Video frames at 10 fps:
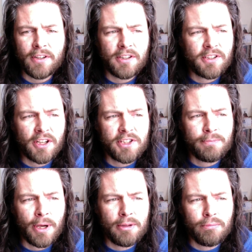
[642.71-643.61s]
untouched
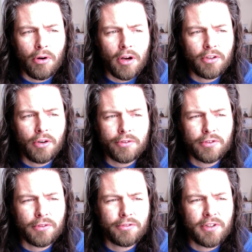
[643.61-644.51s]
by the broad
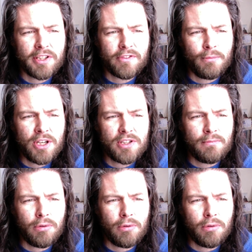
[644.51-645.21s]
cultural transformation